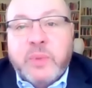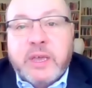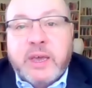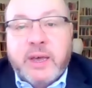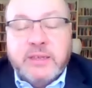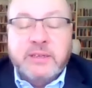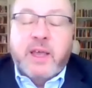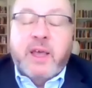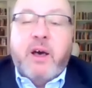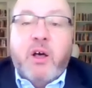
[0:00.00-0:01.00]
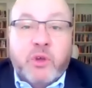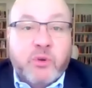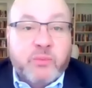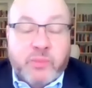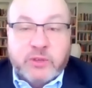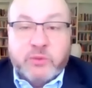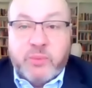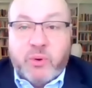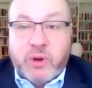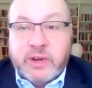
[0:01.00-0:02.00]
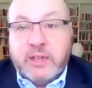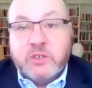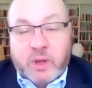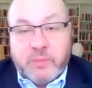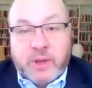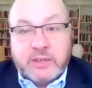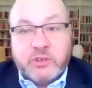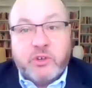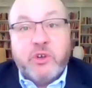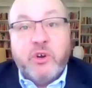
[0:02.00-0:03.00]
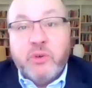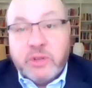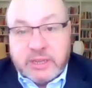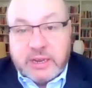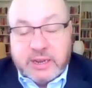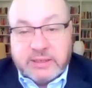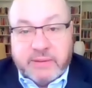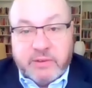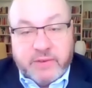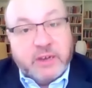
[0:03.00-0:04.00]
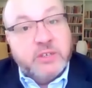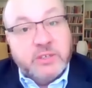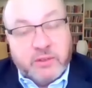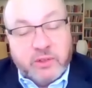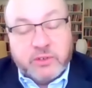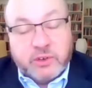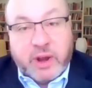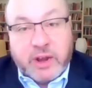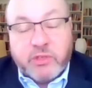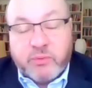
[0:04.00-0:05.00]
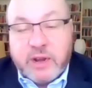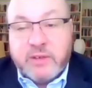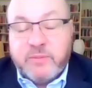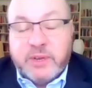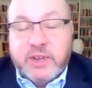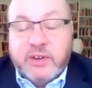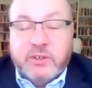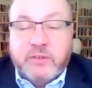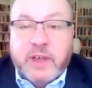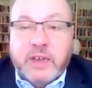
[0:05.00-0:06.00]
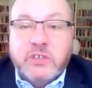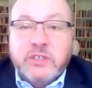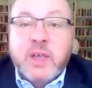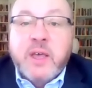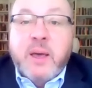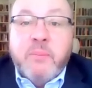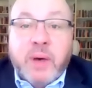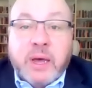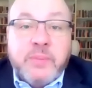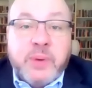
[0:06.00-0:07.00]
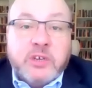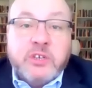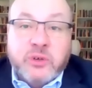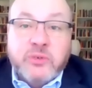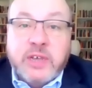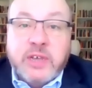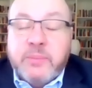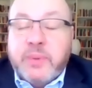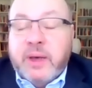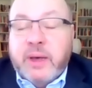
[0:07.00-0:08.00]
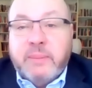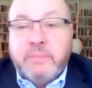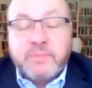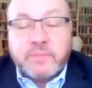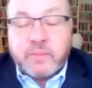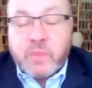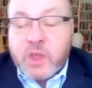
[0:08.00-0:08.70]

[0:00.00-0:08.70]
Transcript: Because although, as we pointed out, smallpox currently doesn't have infections, although there's a great threat of potential infections, monkeypox shows up um,